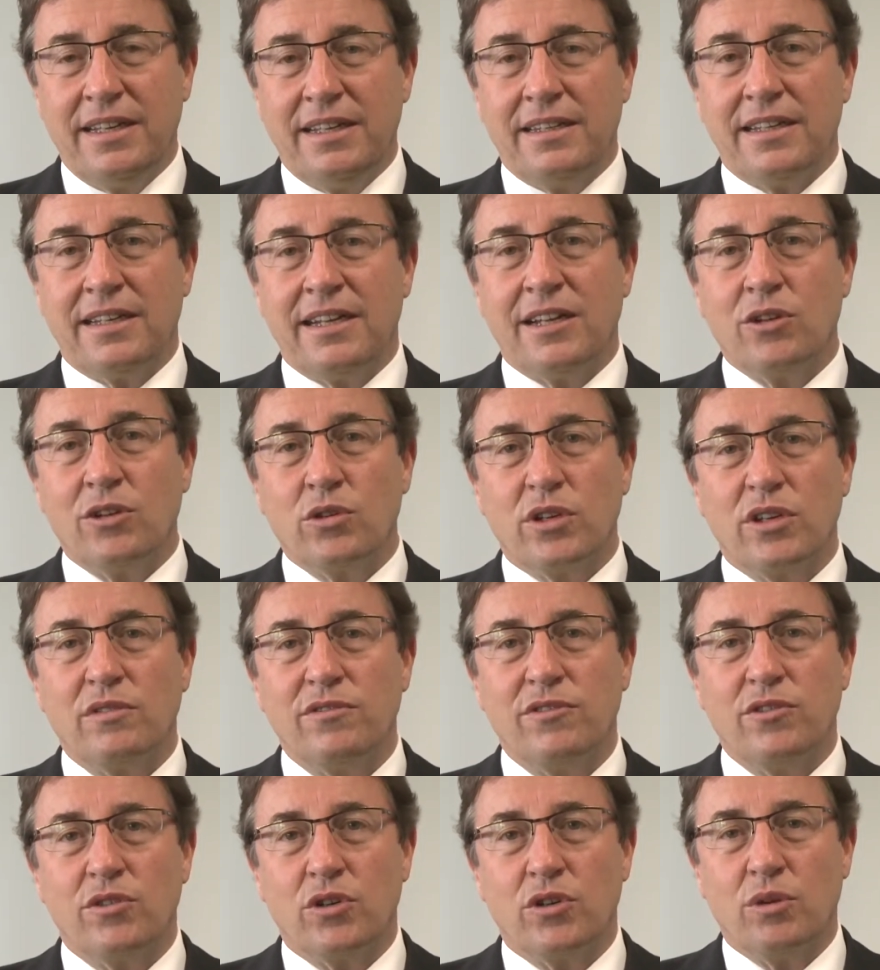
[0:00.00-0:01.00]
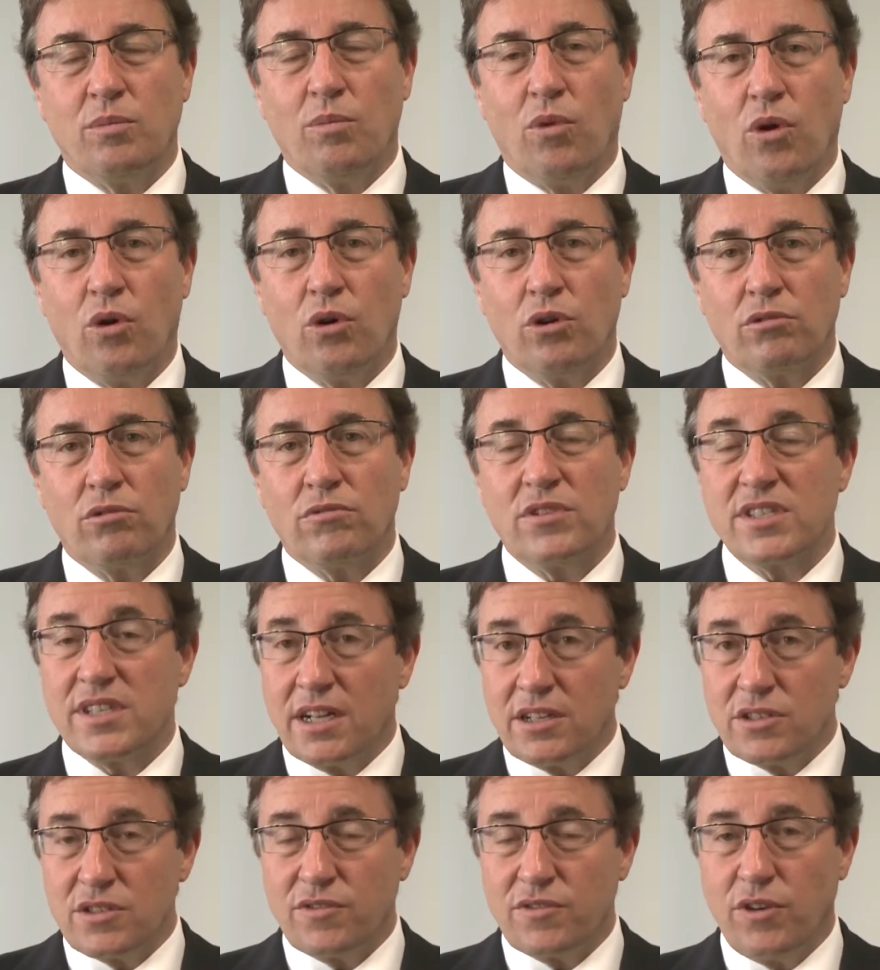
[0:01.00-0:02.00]
that are looking for a more
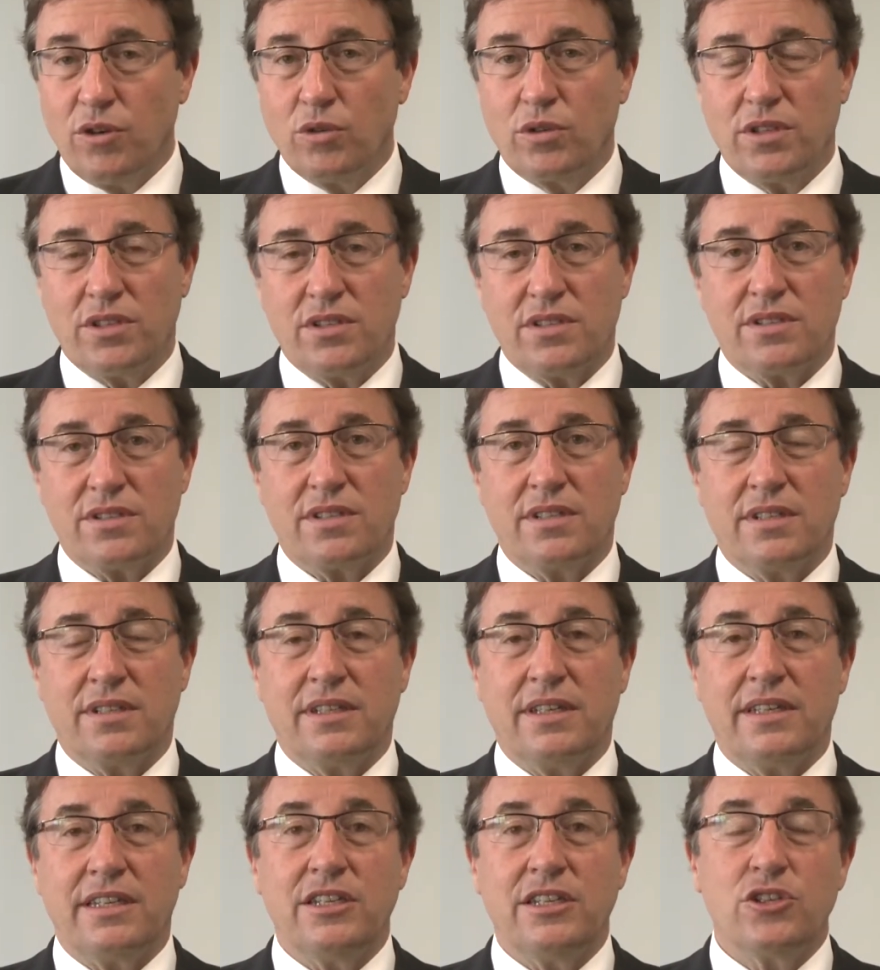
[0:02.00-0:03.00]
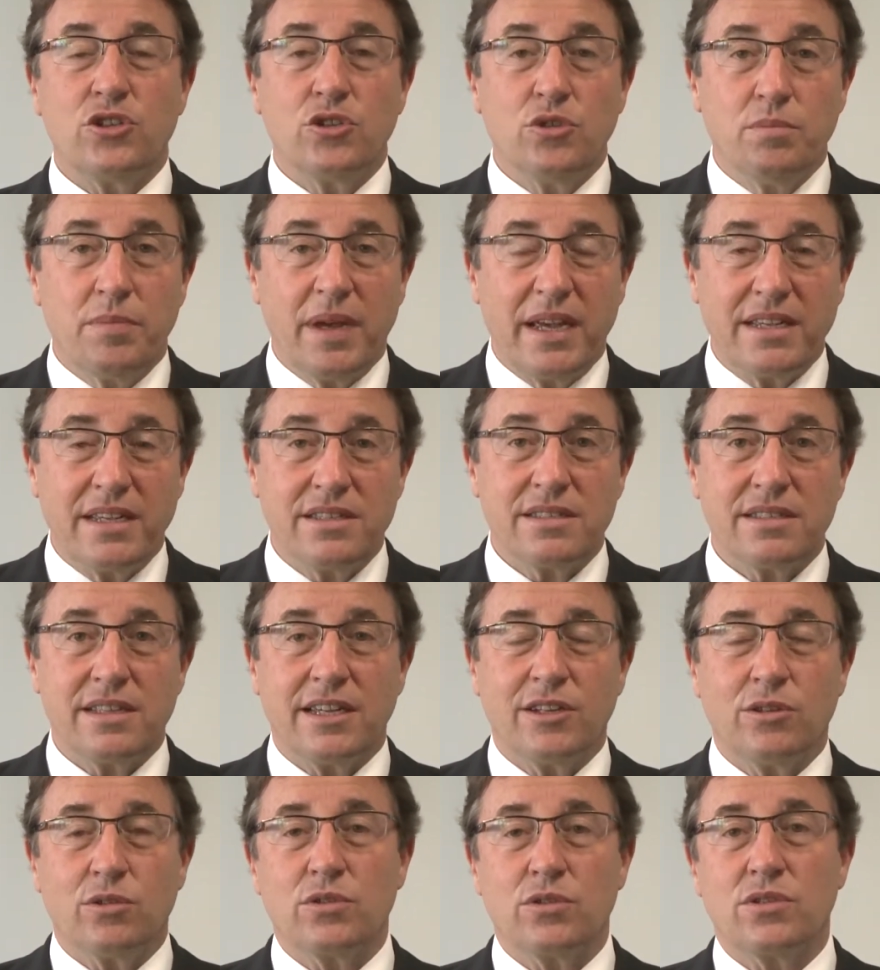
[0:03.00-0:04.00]
results-focused, issue-based,
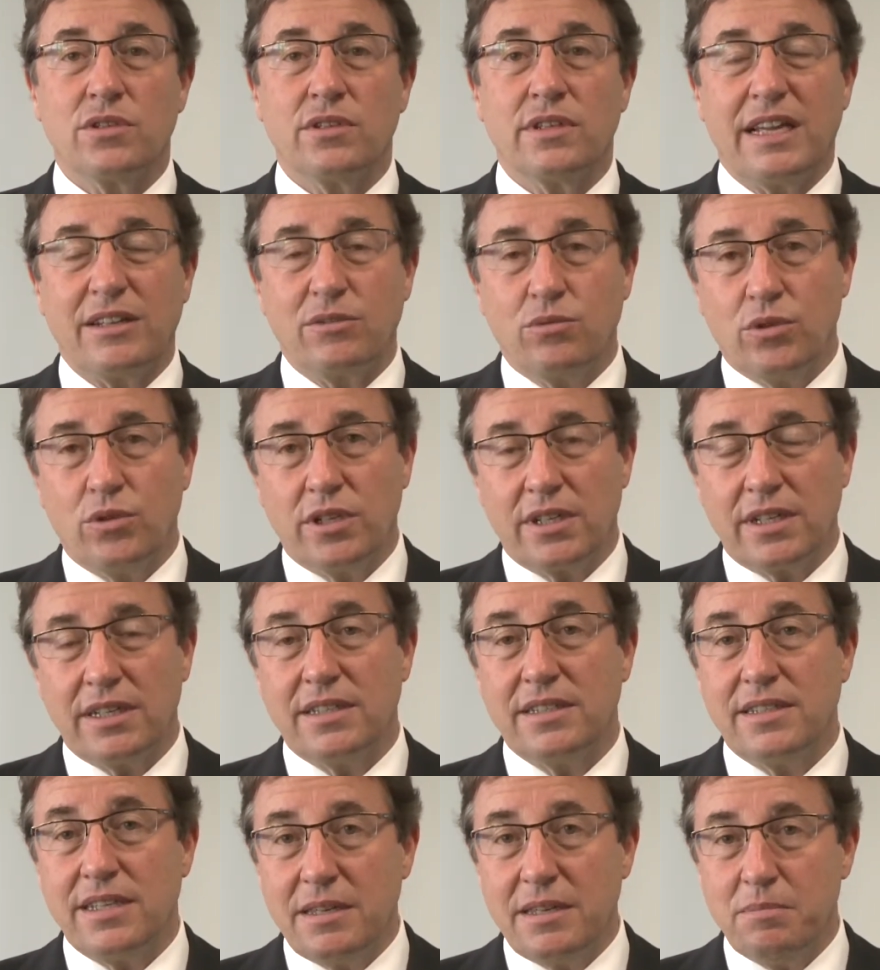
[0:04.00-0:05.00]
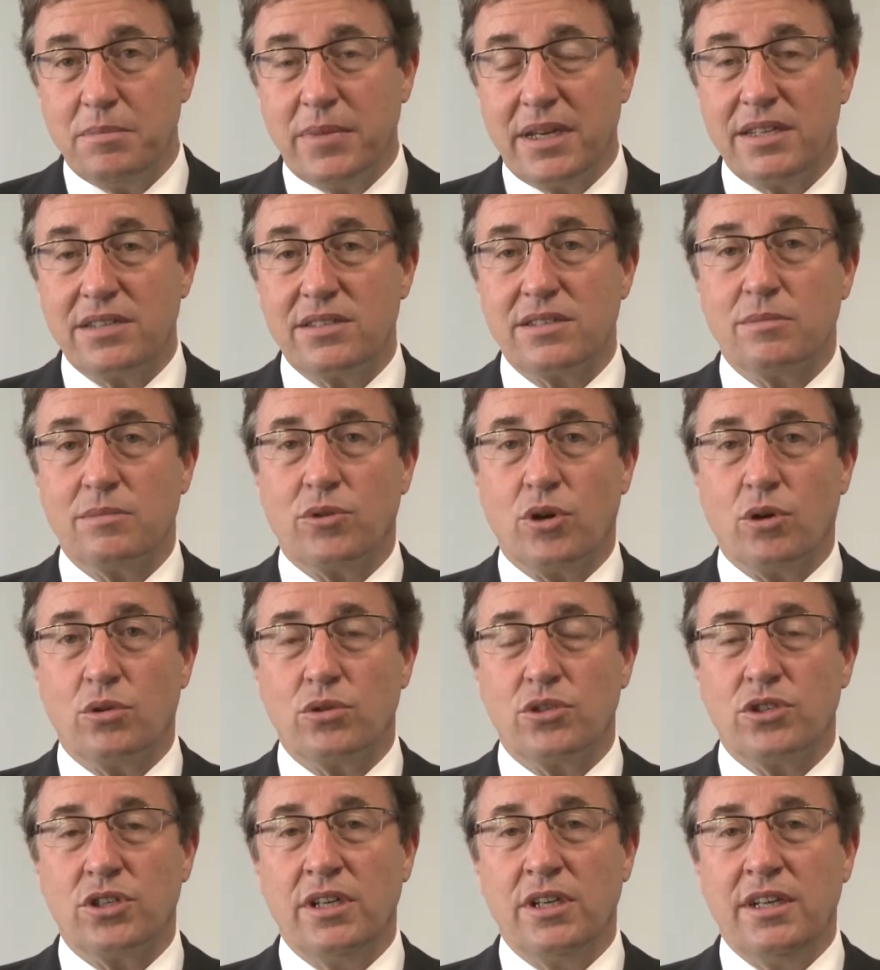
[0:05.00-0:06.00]
and also network and team-based
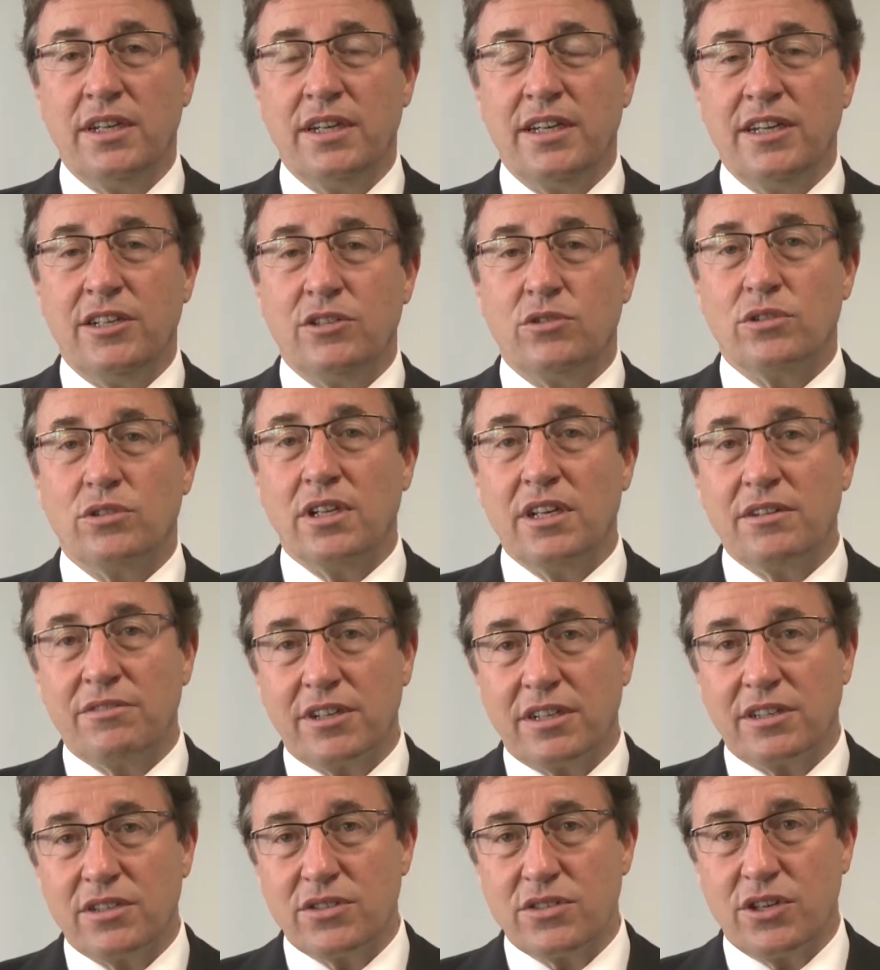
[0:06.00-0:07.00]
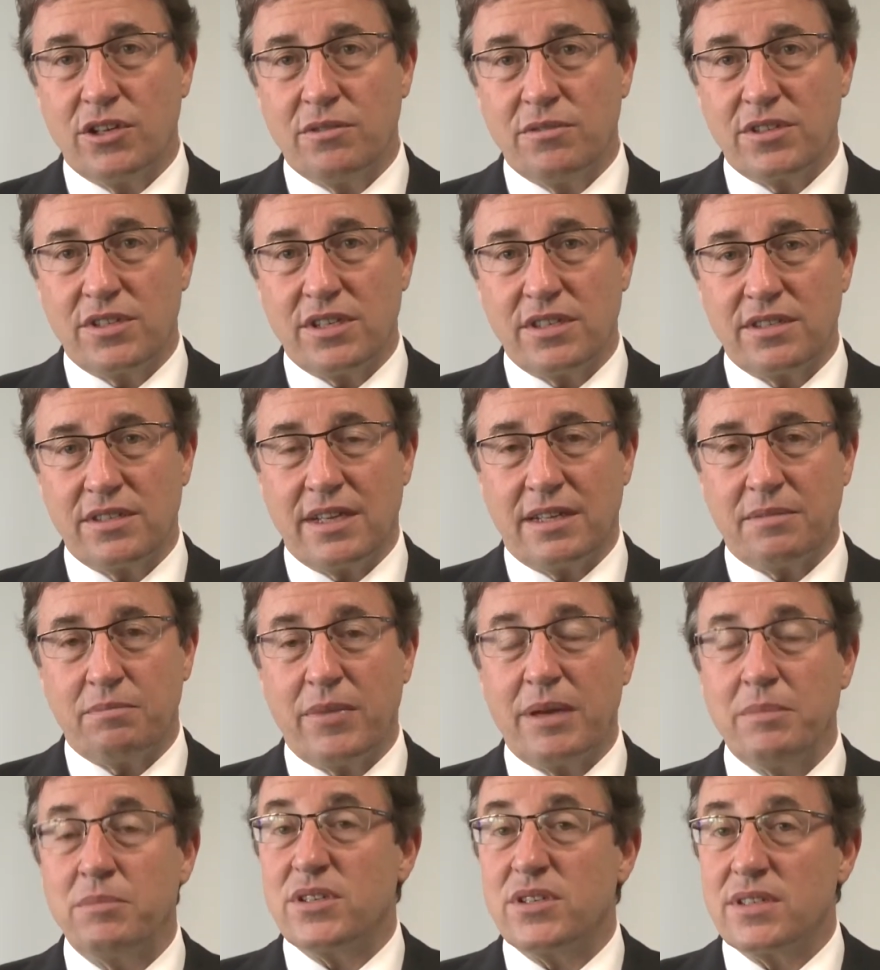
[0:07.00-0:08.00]
approach to delivering the services that
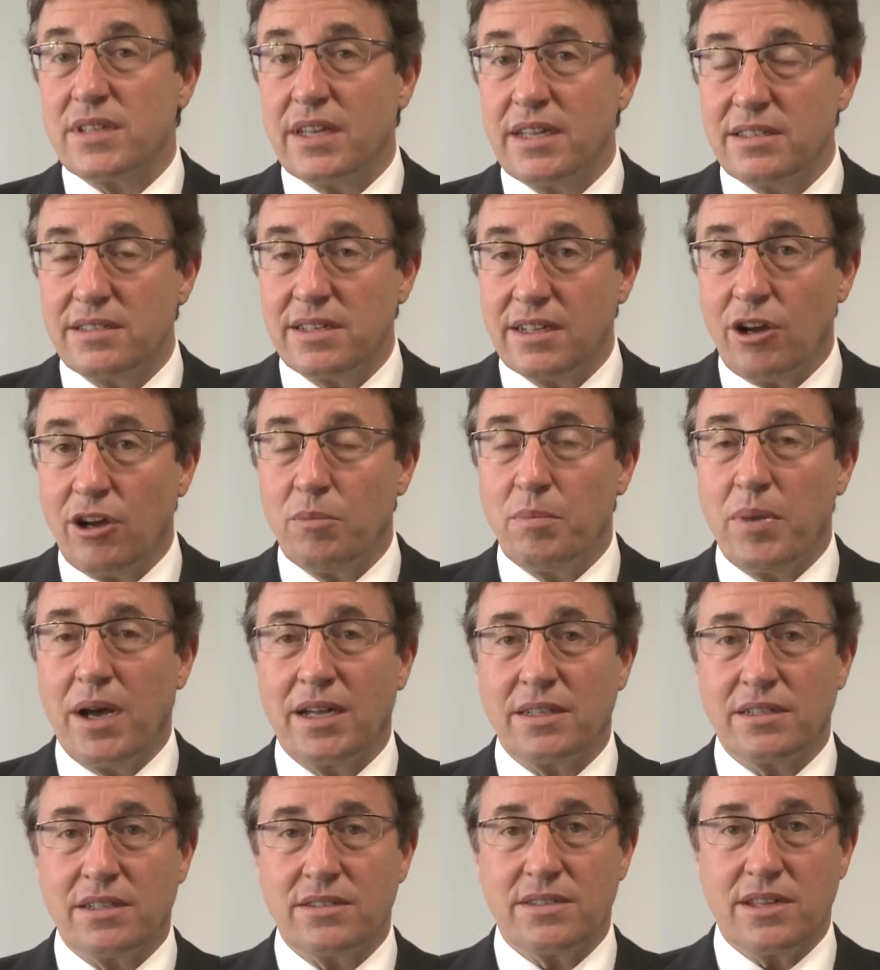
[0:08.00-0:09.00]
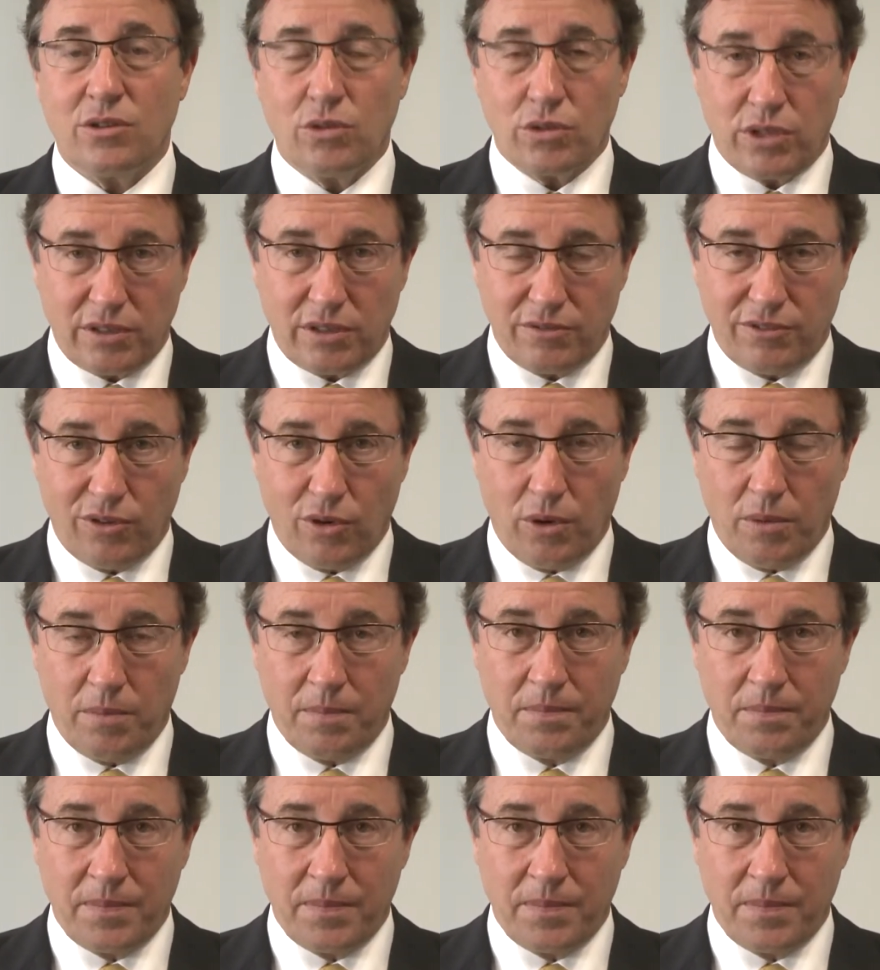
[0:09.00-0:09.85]
member states and our partners are looking for.